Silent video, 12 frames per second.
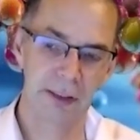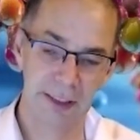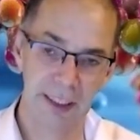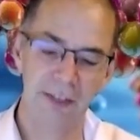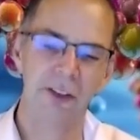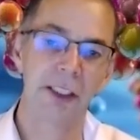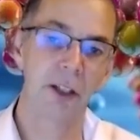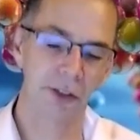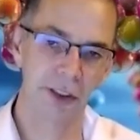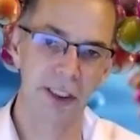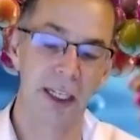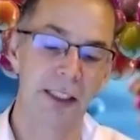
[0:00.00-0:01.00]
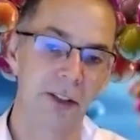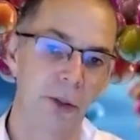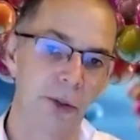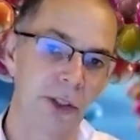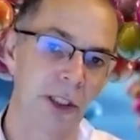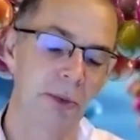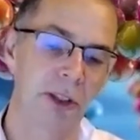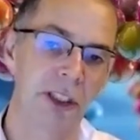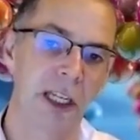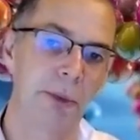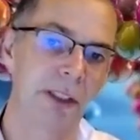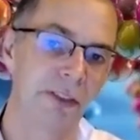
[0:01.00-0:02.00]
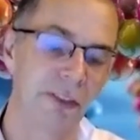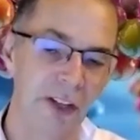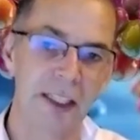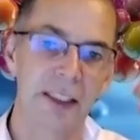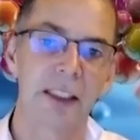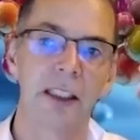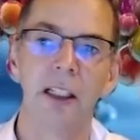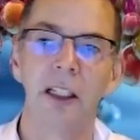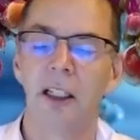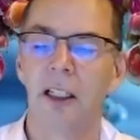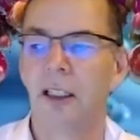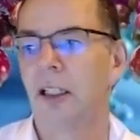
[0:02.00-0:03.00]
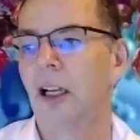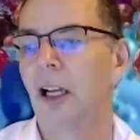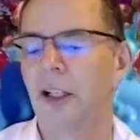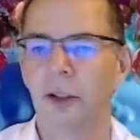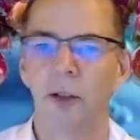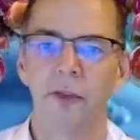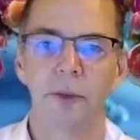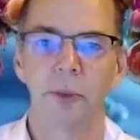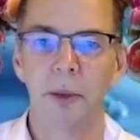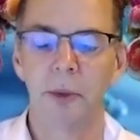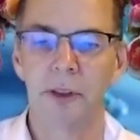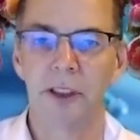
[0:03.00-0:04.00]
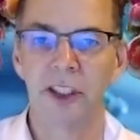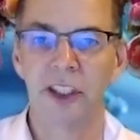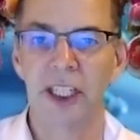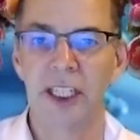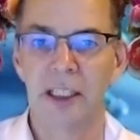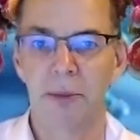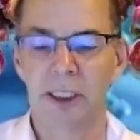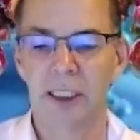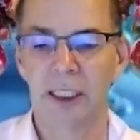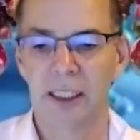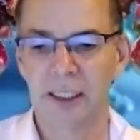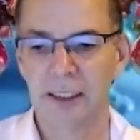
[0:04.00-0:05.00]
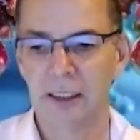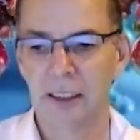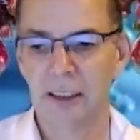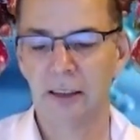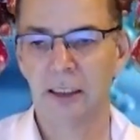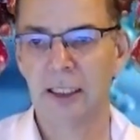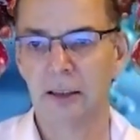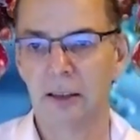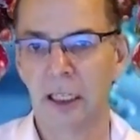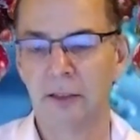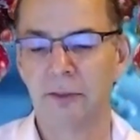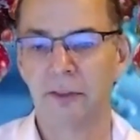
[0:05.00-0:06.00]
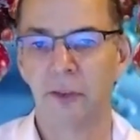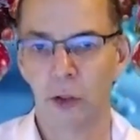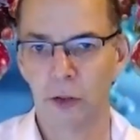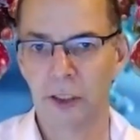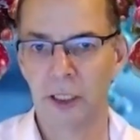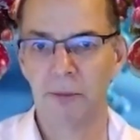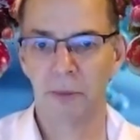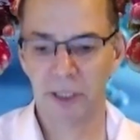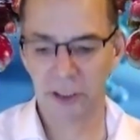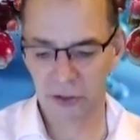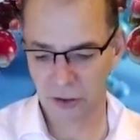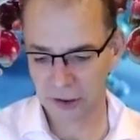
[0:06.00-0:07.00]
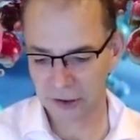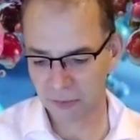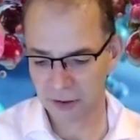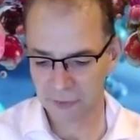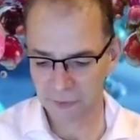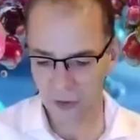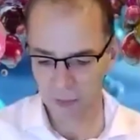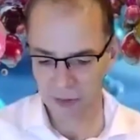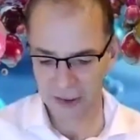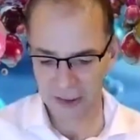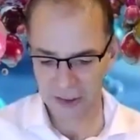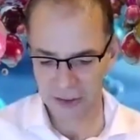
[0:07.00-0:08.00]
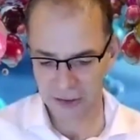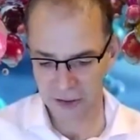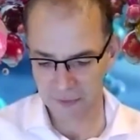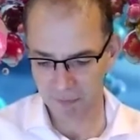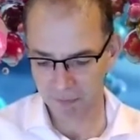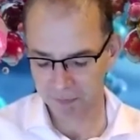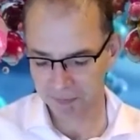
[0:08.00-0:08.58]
definitely got the diagnosis, because that would affect how often we would see them in clinic and follow them to make sure they don't have complications.